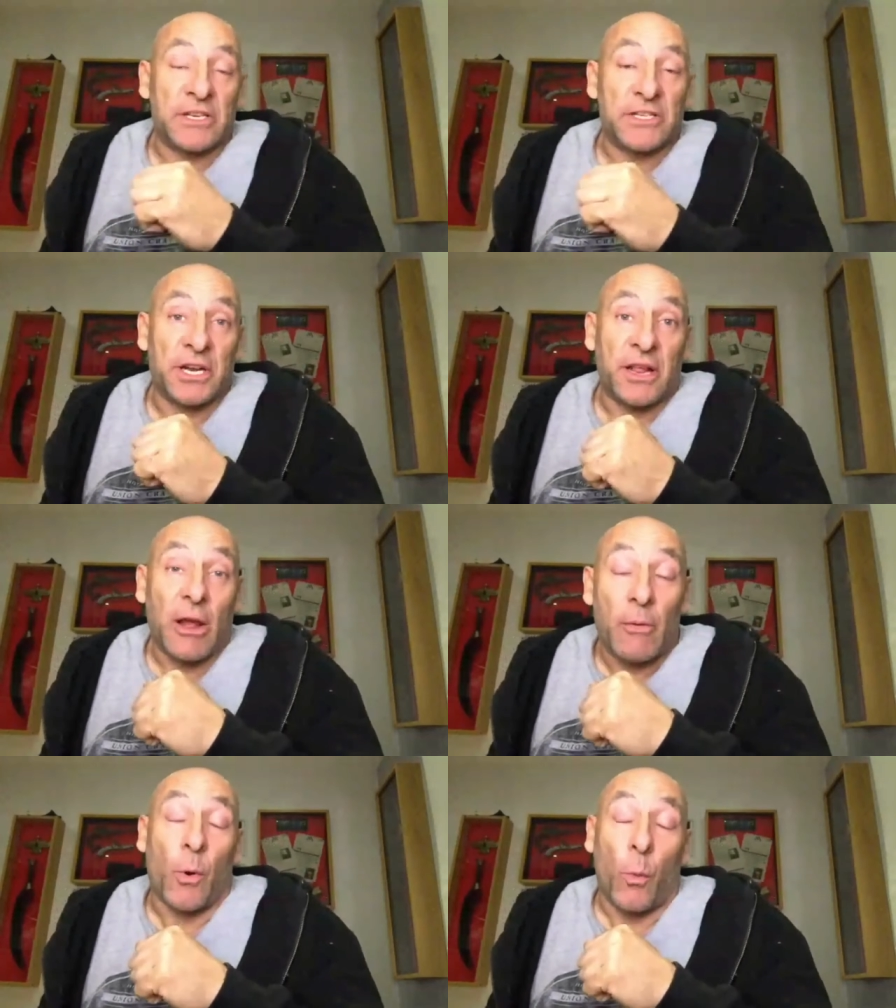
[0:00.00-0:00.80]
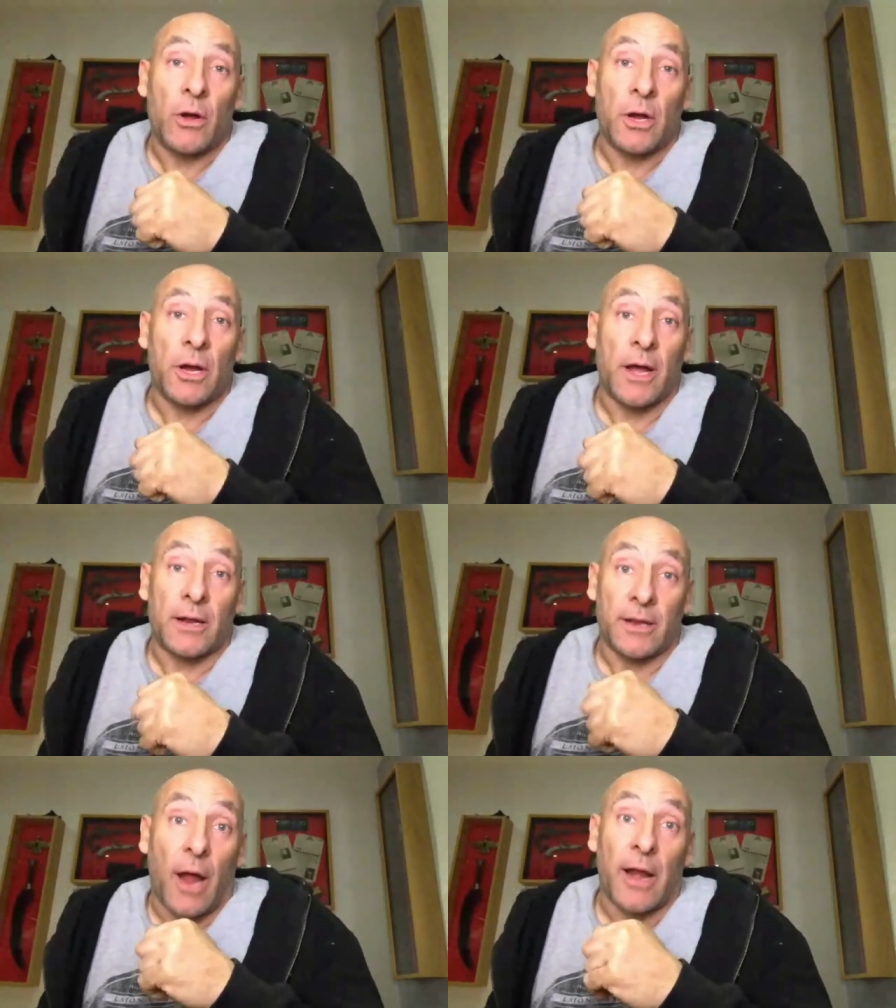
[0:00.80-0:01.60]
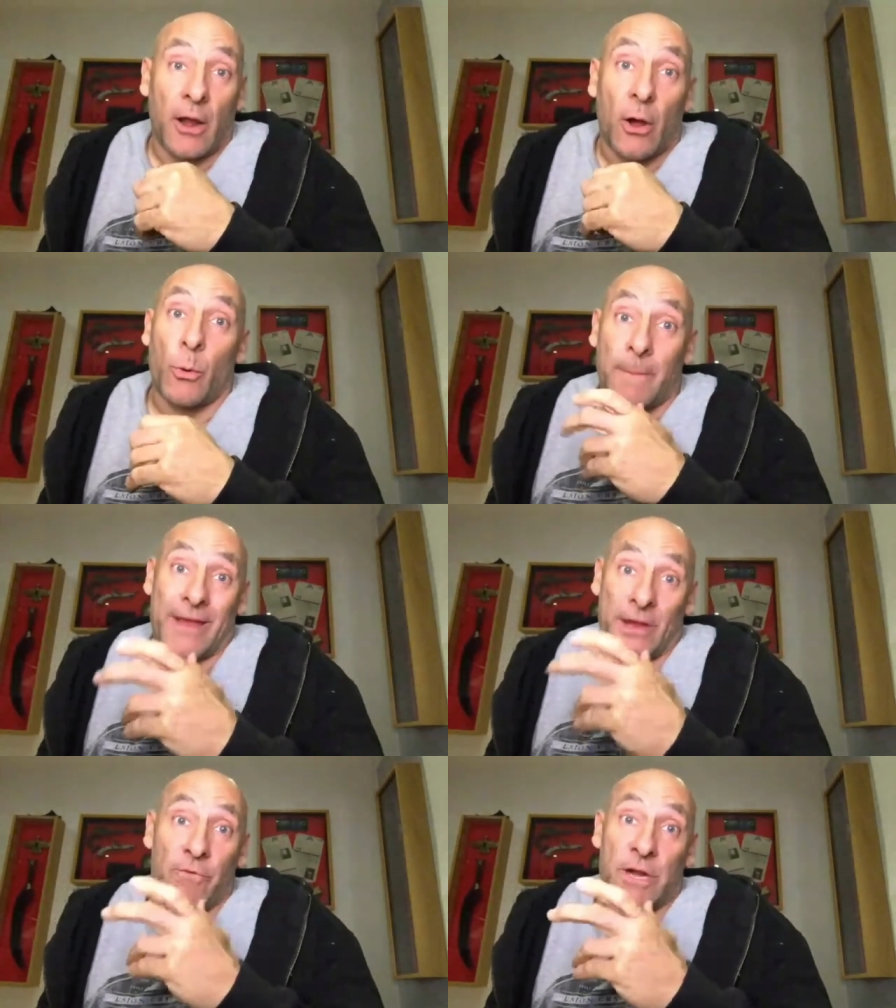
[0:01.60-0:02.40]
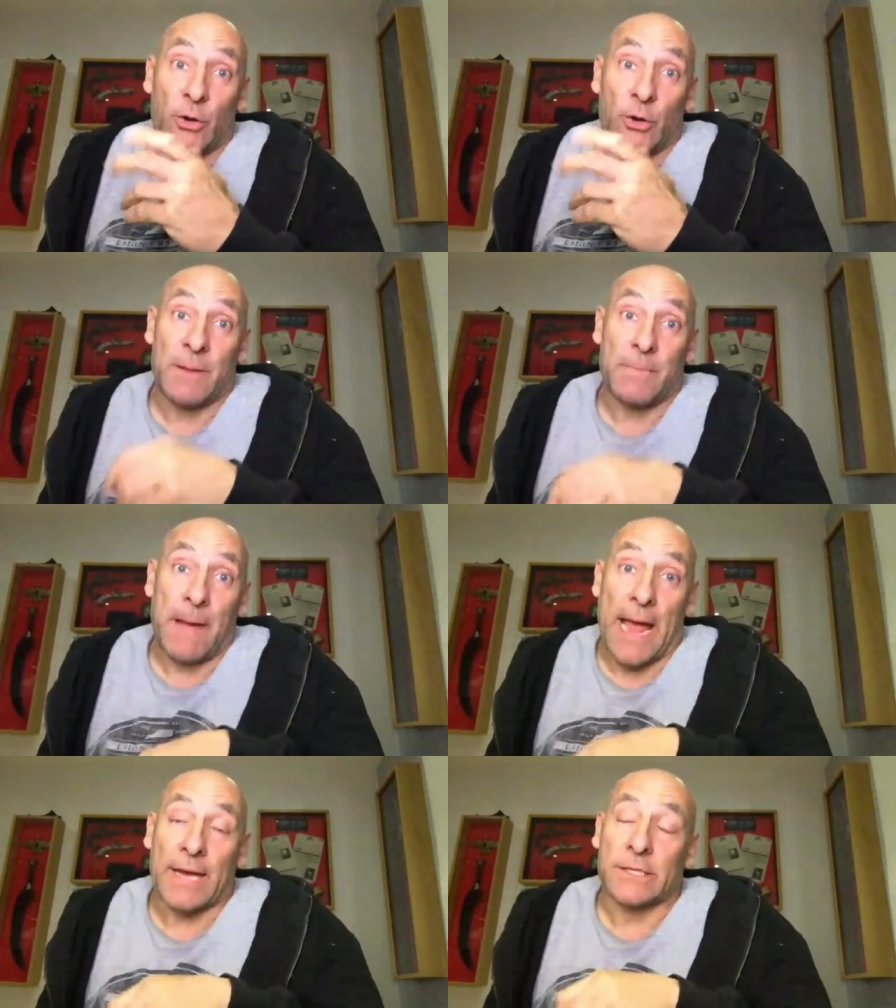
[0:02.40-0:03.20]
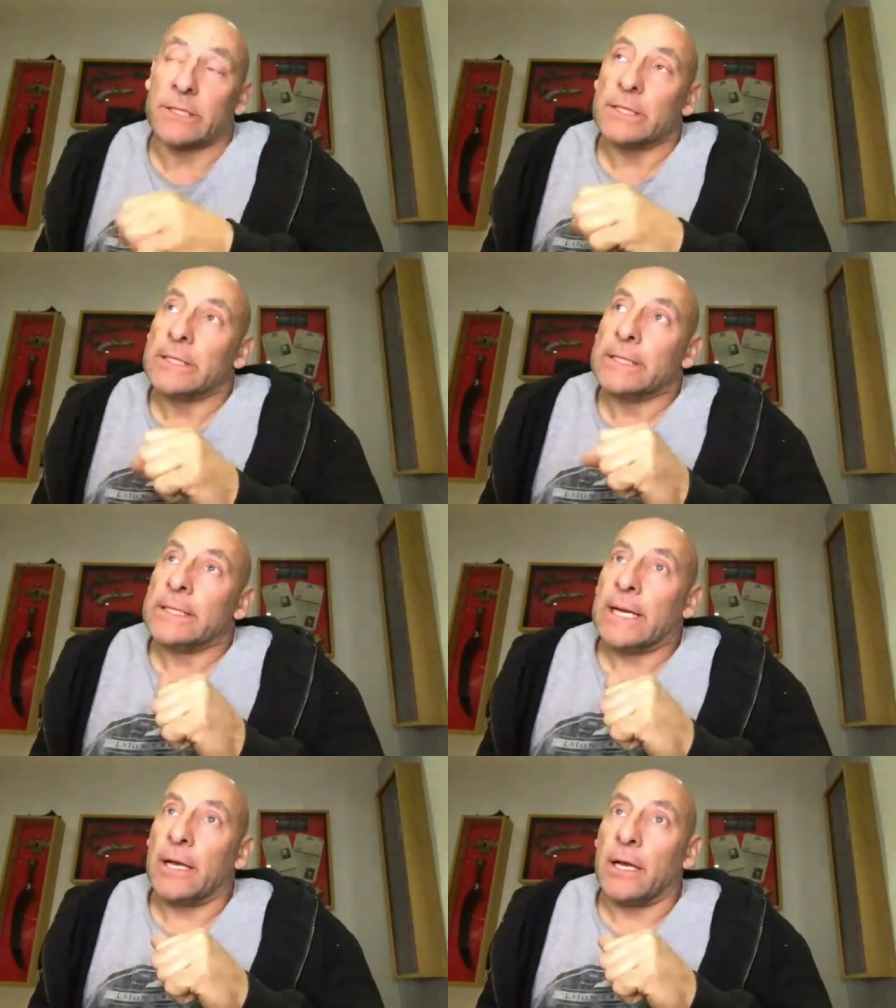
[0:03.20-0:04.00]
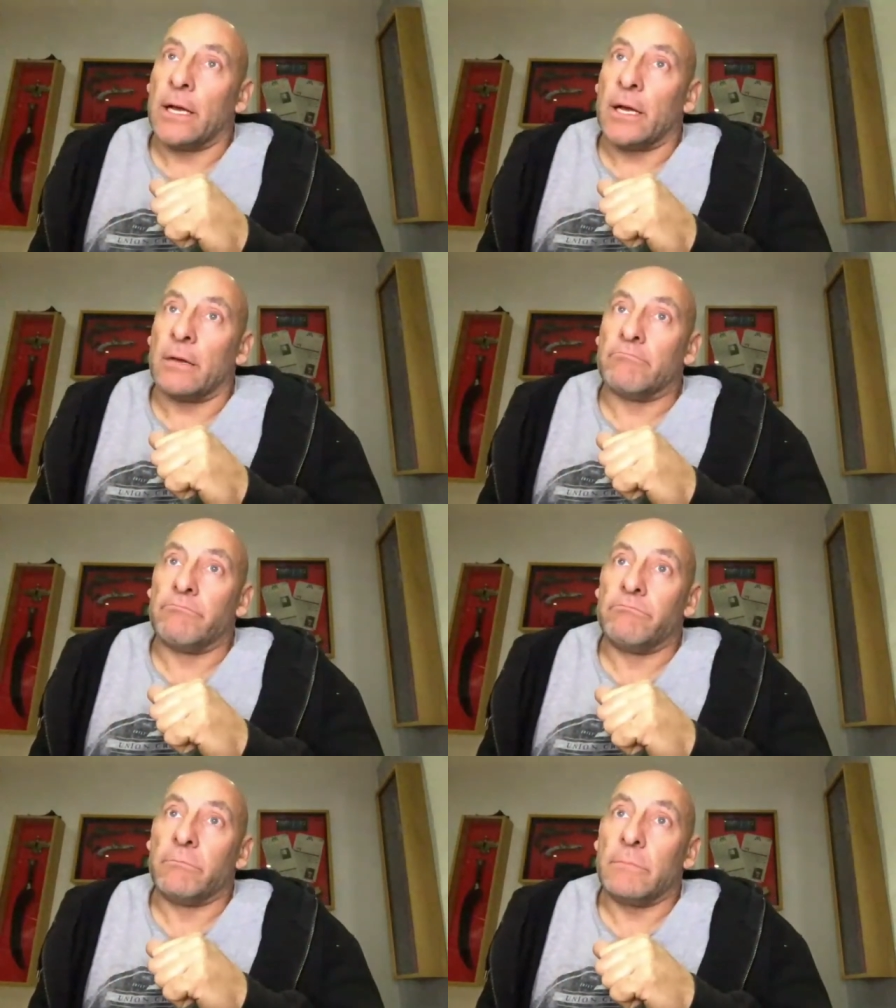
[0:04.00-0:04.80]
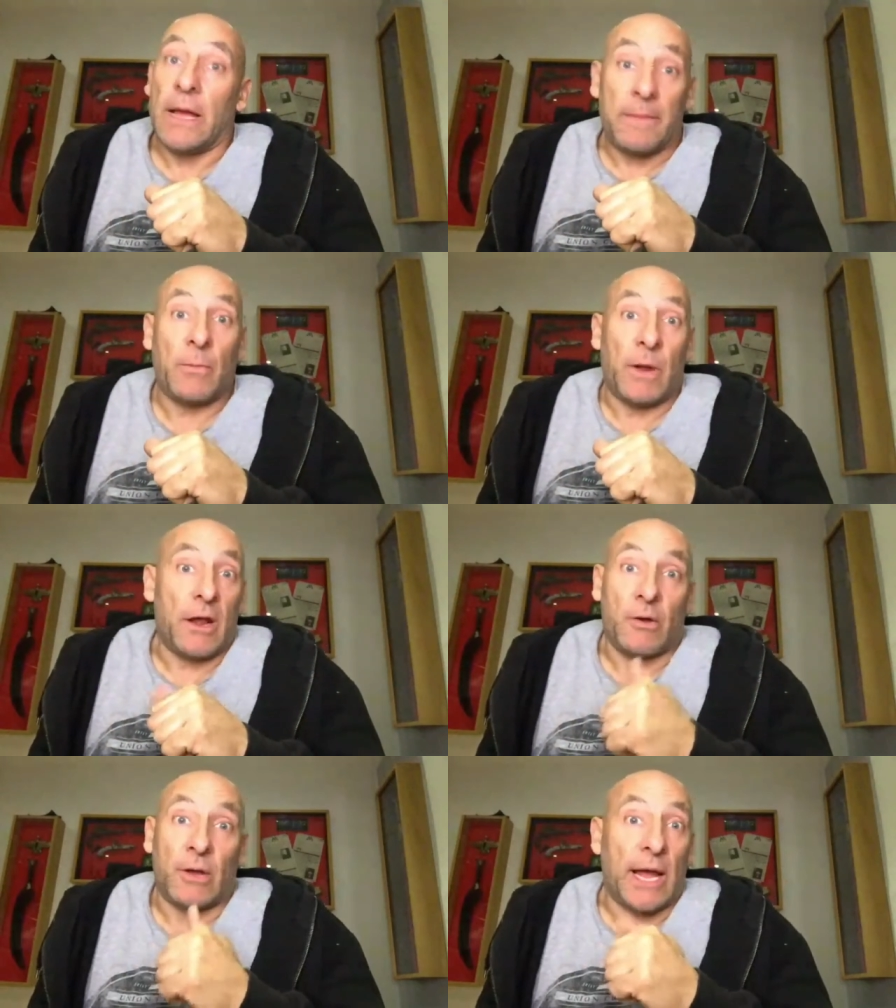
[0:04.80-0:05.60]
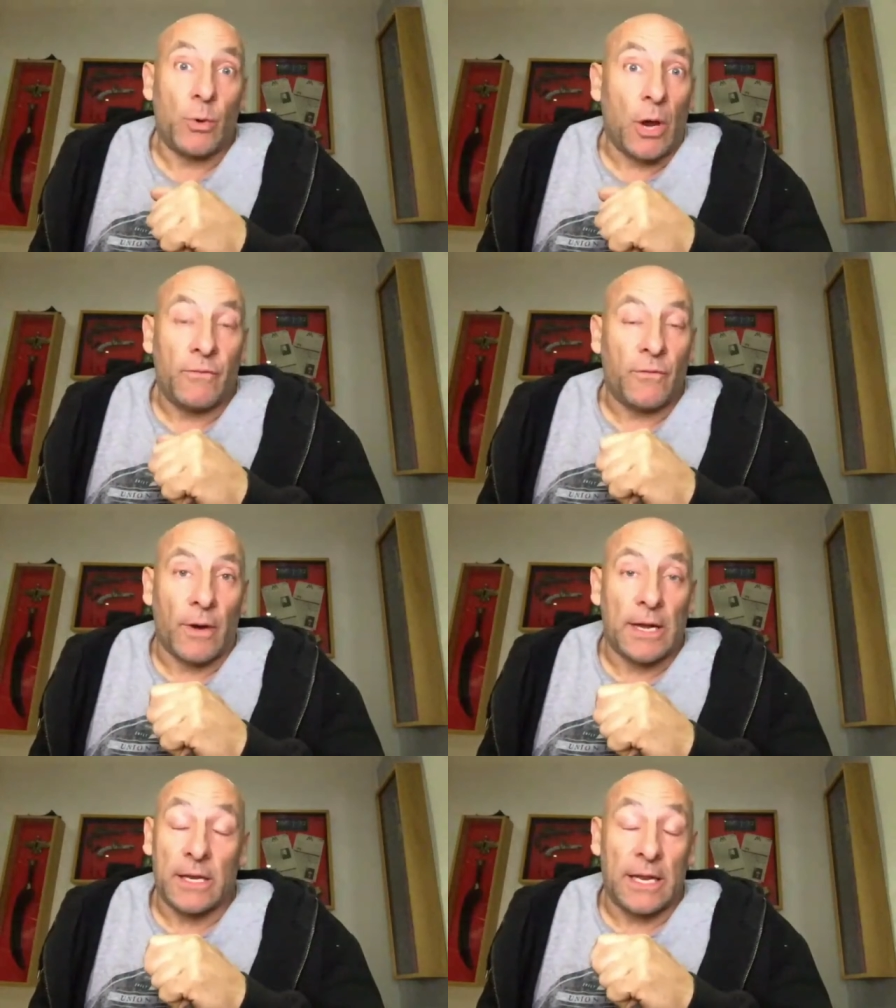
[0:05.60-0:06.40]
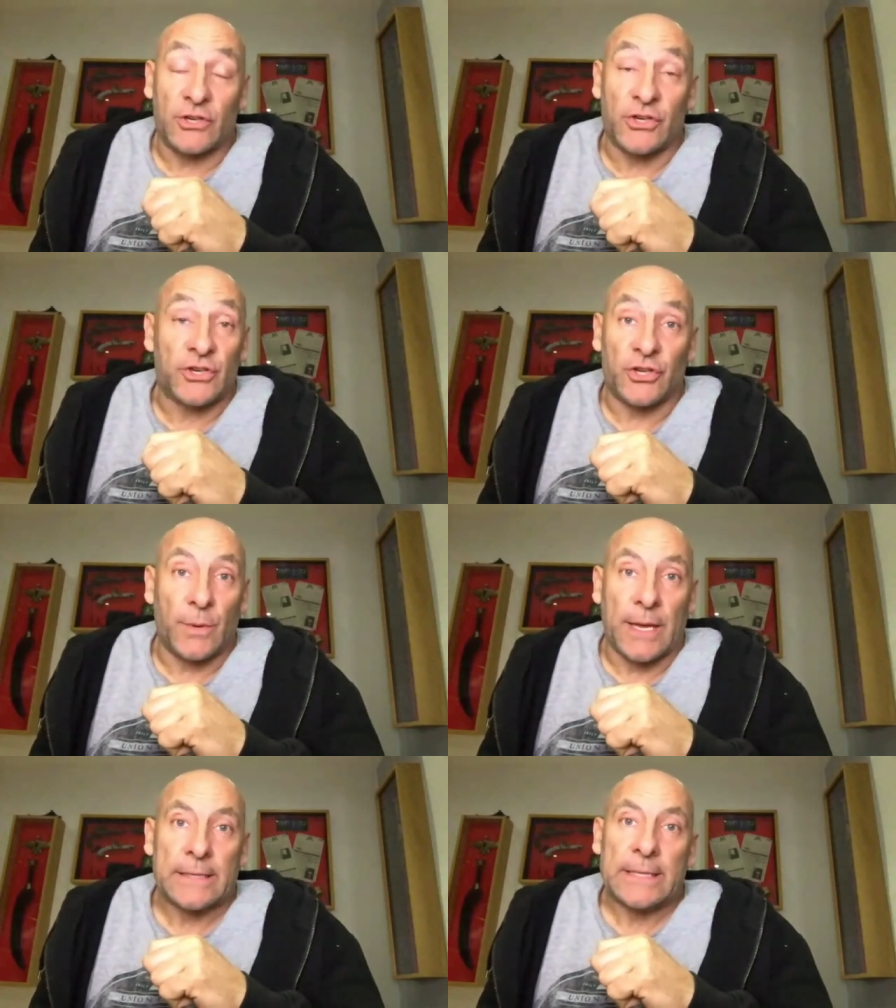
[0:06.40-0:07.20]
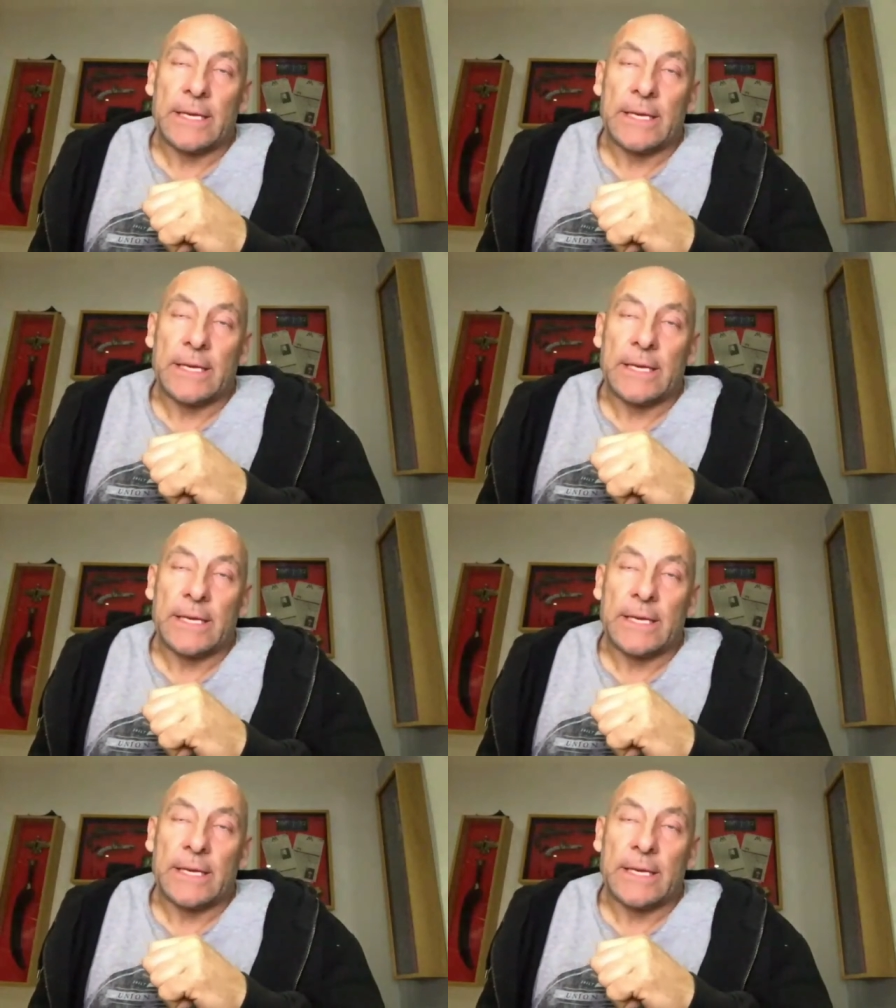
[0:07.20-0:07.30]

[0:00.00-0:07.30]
And I said, I know it will work. I know it will make a really good impact. And they went, okay, we'll go for it. Let's just do it.